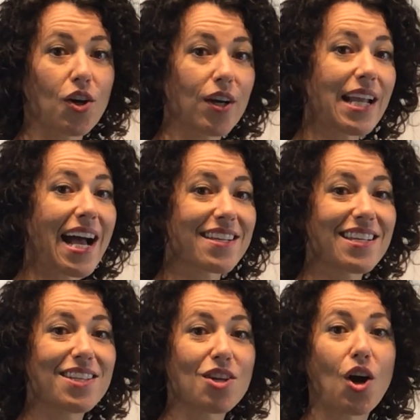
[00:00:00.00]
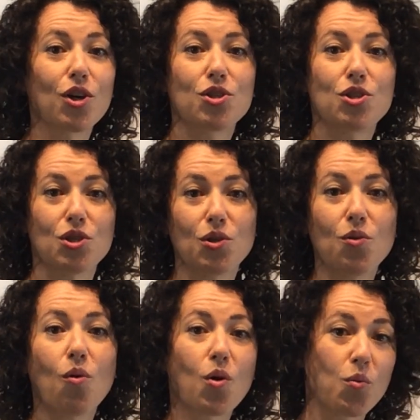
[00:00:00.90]
Current assets are
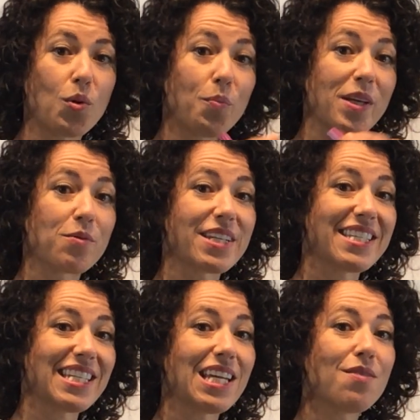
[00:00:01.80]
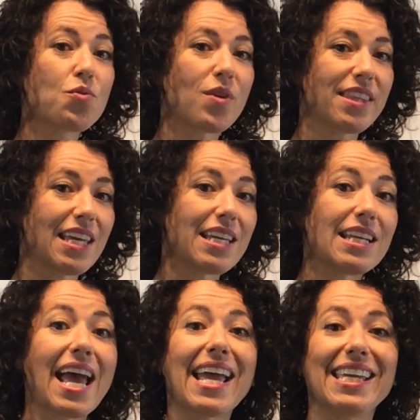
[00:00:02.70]
due or will be received
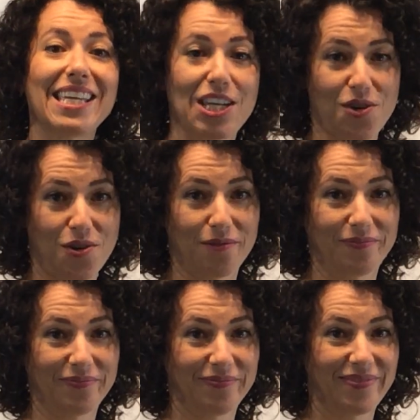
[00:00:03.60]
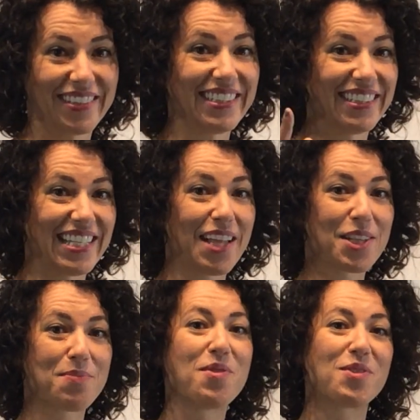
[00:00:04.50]
within a year. Now
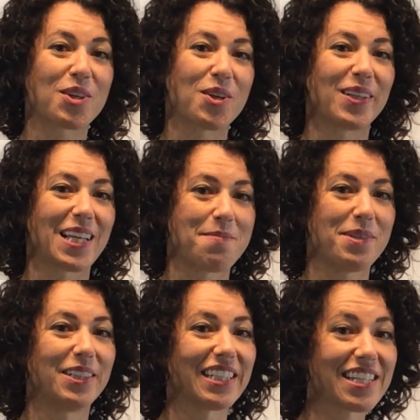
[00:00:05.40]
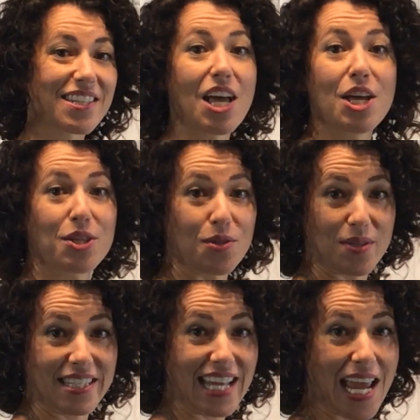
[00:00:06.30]
let's move to current liabilities. So
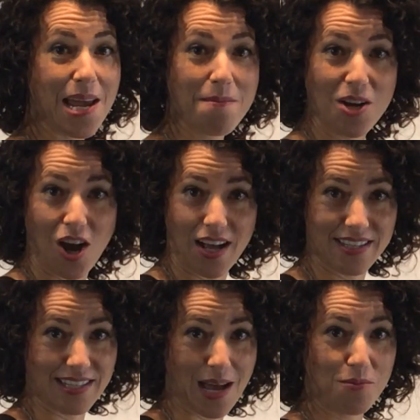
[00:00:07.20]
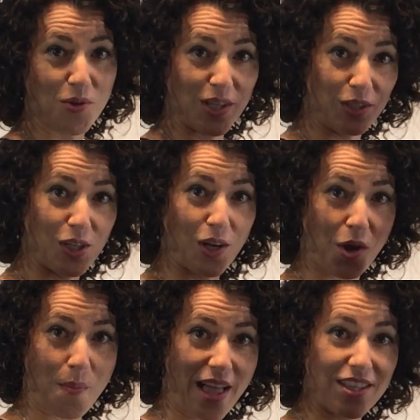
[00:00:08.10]
same concept, we're going to look on
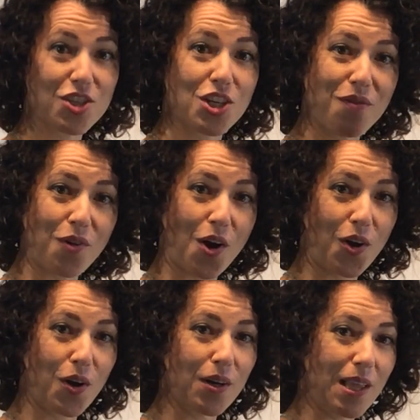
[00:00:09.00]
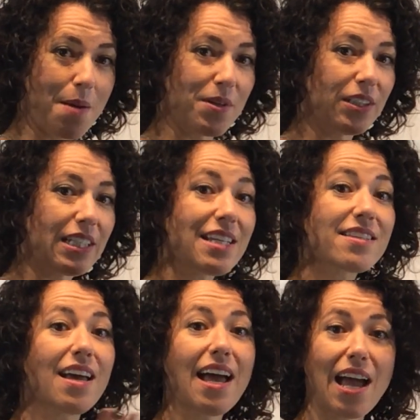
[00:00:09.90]
our balance sheet for our current
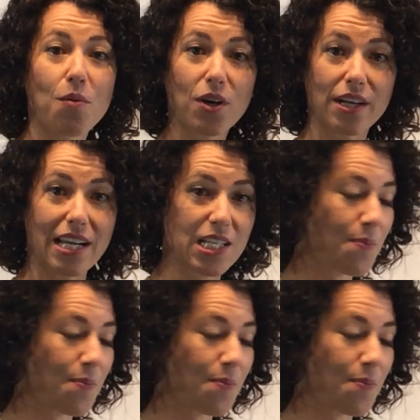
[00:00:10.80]
liabilities, and we're going to